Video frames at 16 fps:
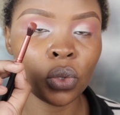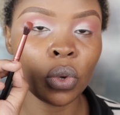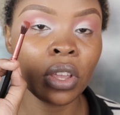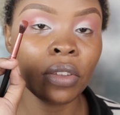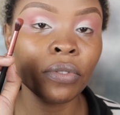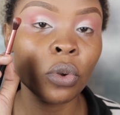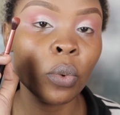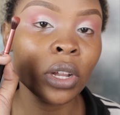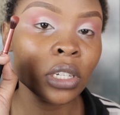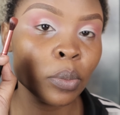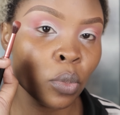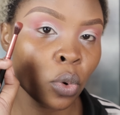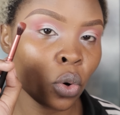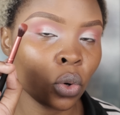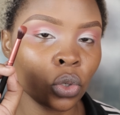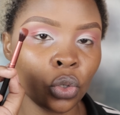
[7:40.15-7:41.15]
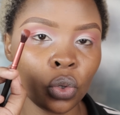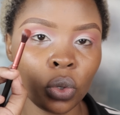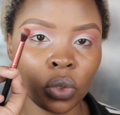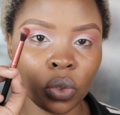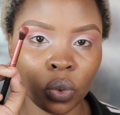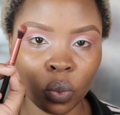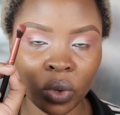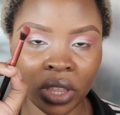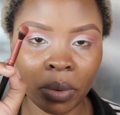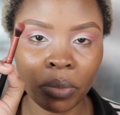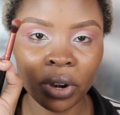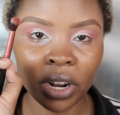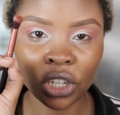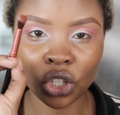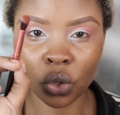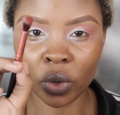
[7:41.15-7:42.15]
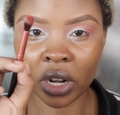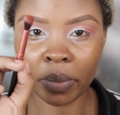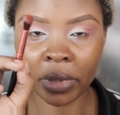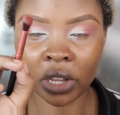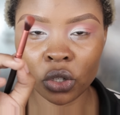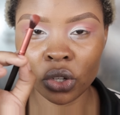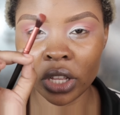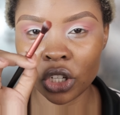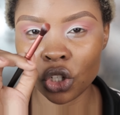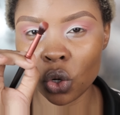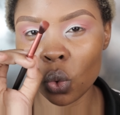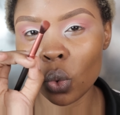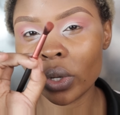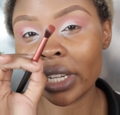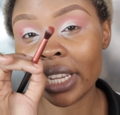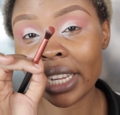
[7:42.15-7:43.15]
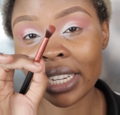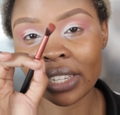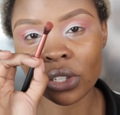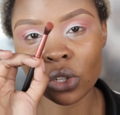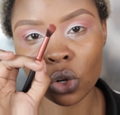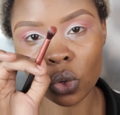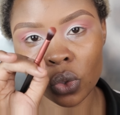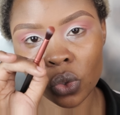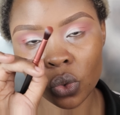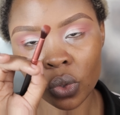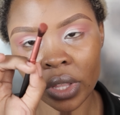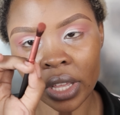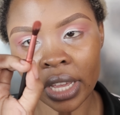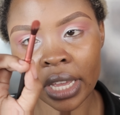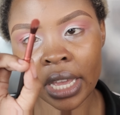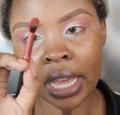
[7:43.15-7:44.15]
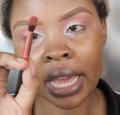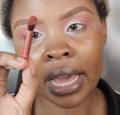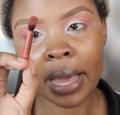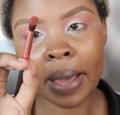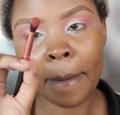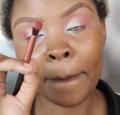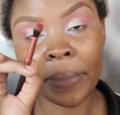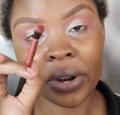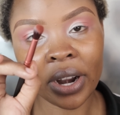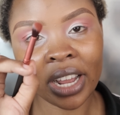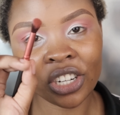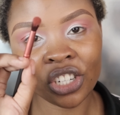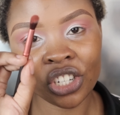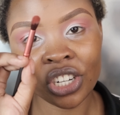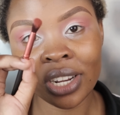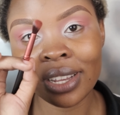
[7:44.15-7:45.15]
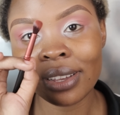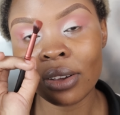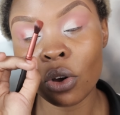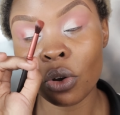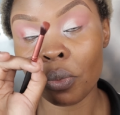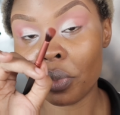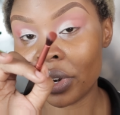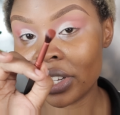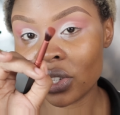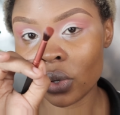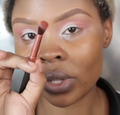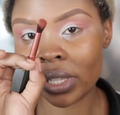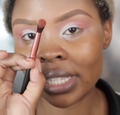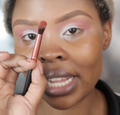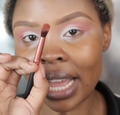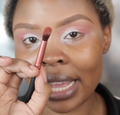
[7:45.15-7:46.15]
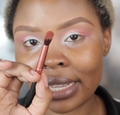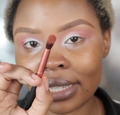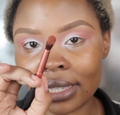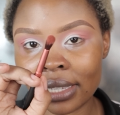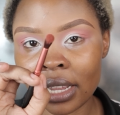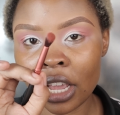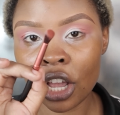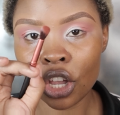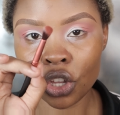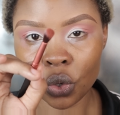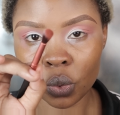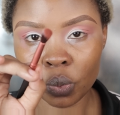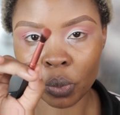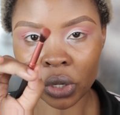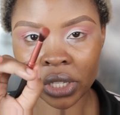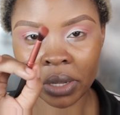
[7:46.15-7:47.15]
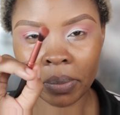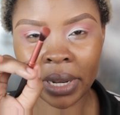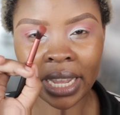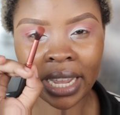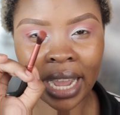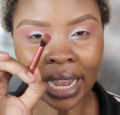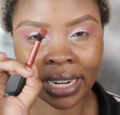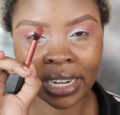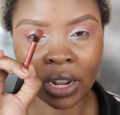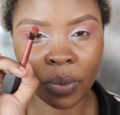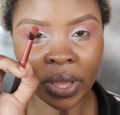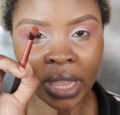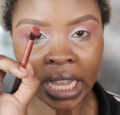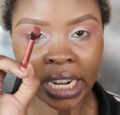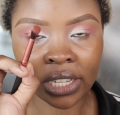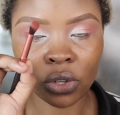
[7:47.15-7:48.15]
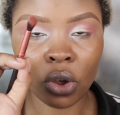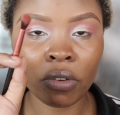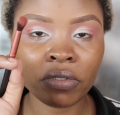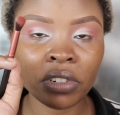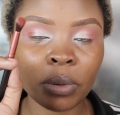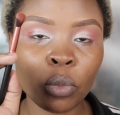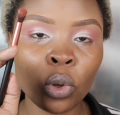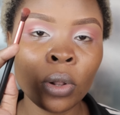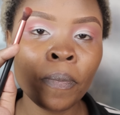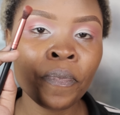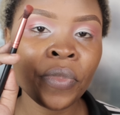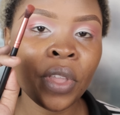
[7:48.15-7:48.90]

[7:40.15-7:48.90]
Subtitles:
So if you want more control with the brush, you want to make sure that you're holding it as close to the brush or bristles as you possibly can, in a way that is comfortable.